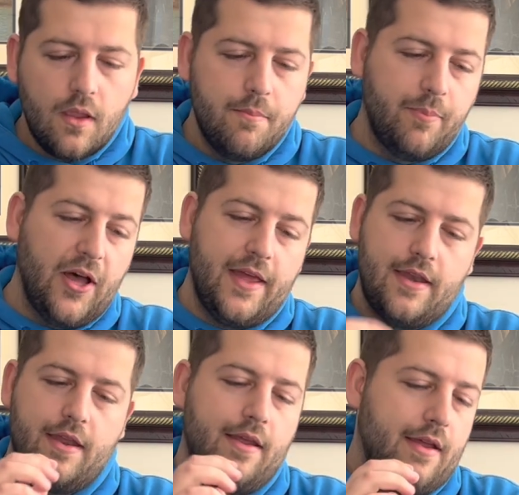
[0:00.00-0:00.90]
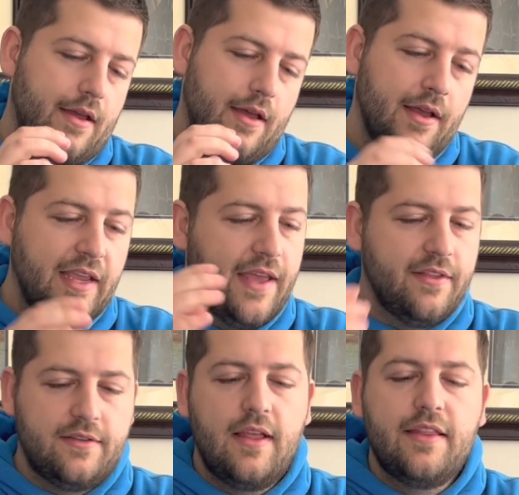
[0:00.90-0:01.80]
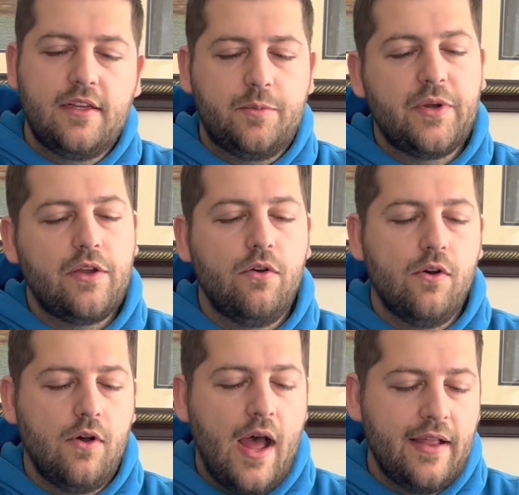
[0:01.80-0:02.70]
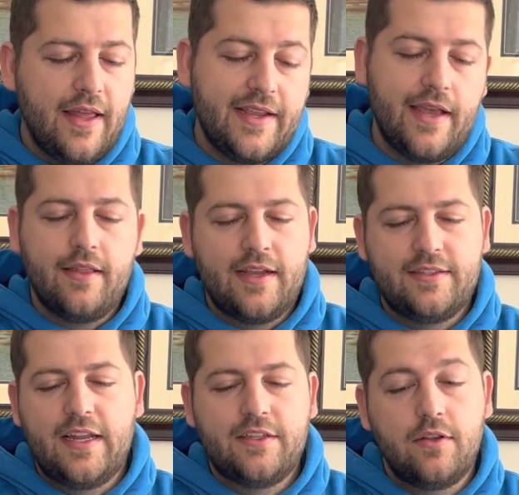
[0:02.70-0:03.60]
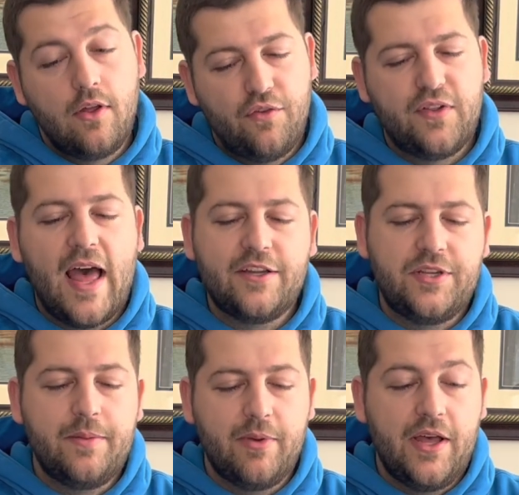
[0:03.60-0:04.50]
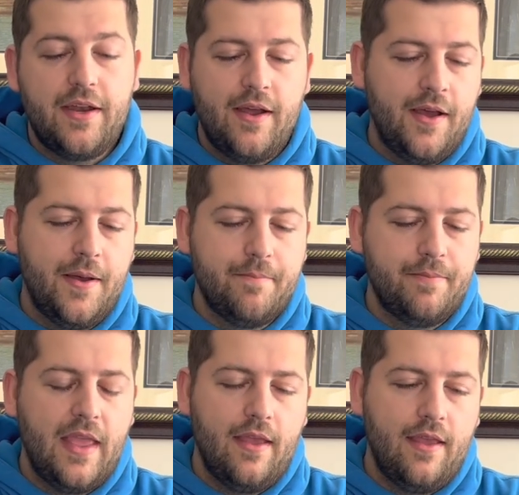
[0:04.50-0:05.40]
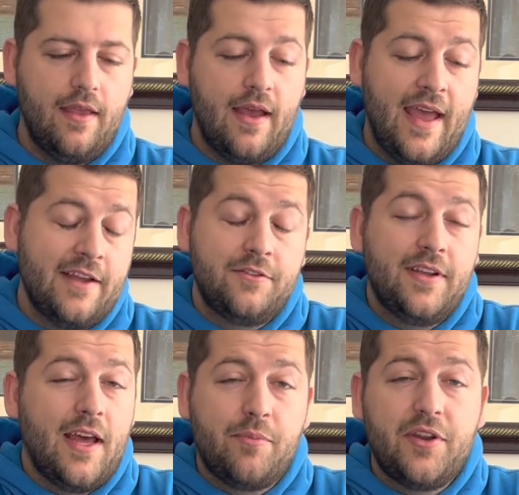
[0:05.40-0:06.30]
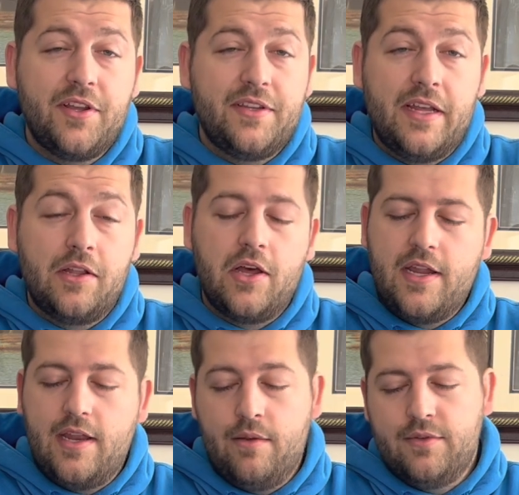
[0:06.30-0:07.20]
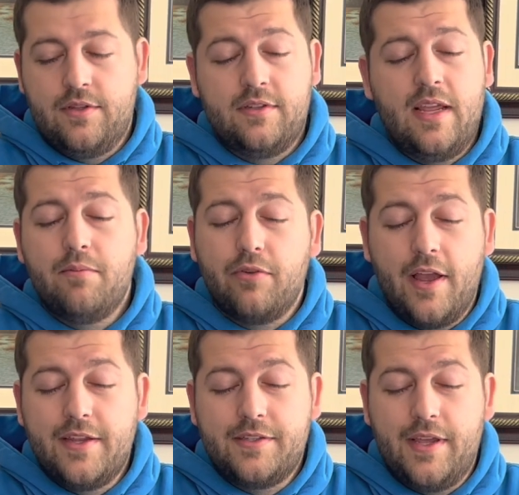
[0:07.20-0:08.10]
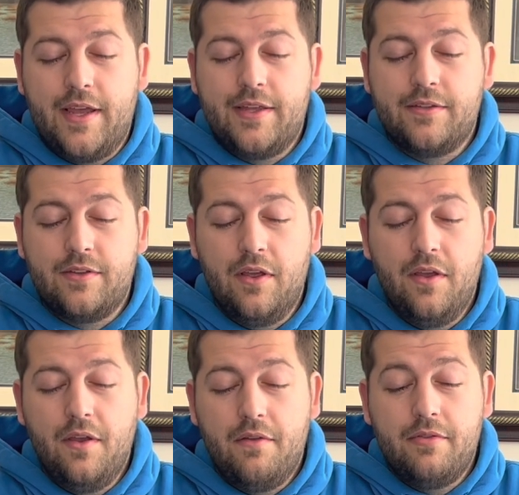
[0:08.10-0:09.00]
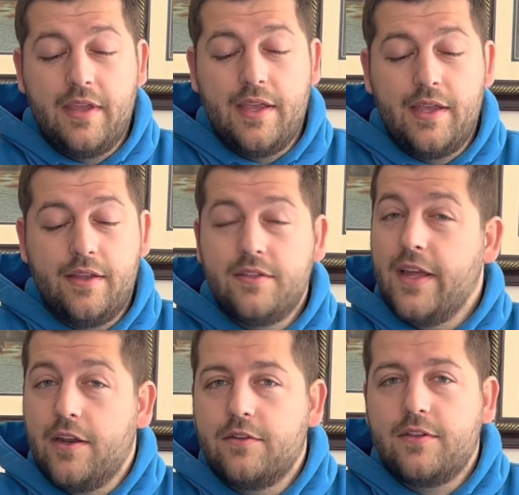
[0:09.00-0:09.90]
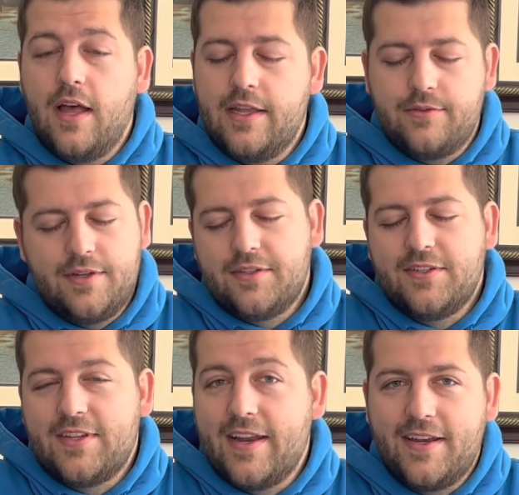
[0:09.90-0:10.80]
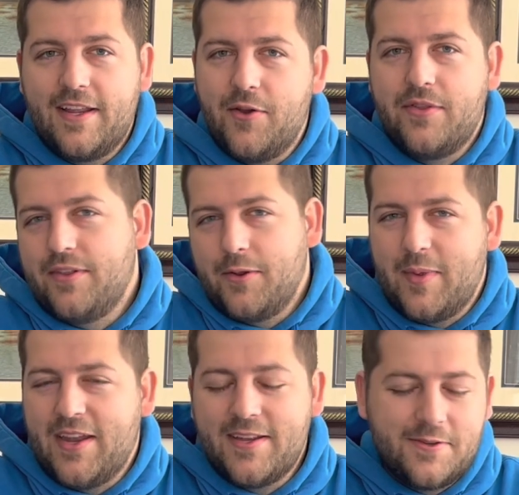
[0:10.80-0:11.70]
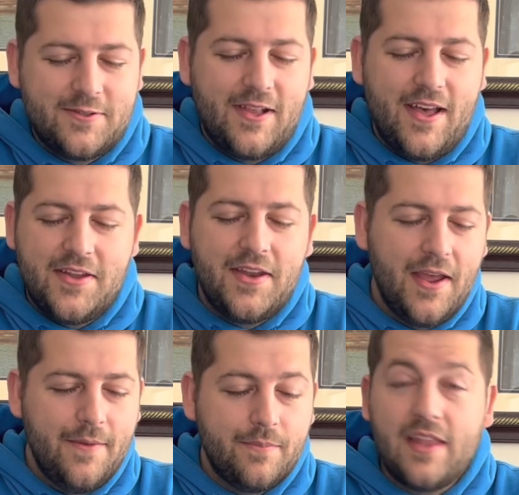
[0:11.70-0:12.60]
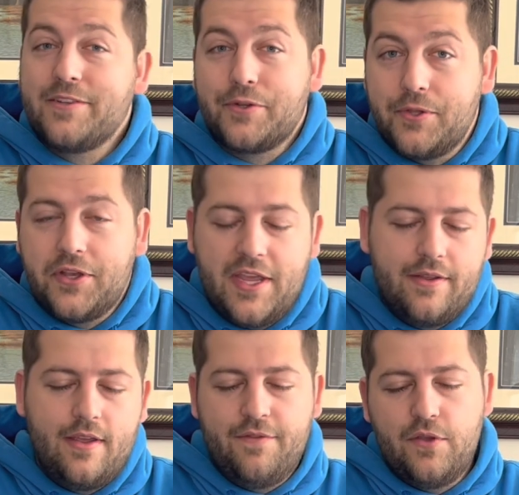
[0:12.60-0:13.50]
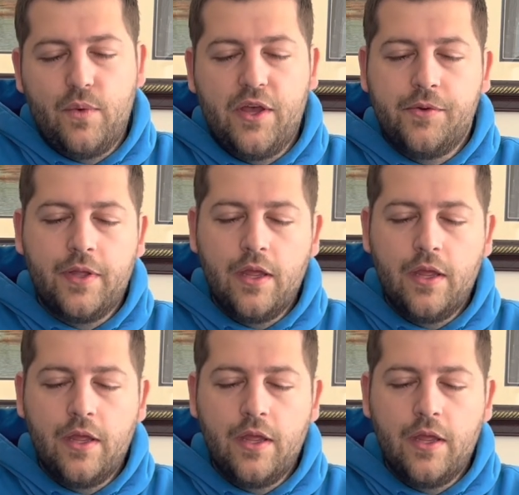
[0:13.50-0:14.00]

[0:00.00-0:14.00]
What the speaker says: But again, the slide looks pretty cool. I like it. Like I said, it's a little flashy, but I actually got a pretty good deal on it. It was the same price as the standard slide, so I just decided to go with a little bit nicer slide, nicer looking, if you will.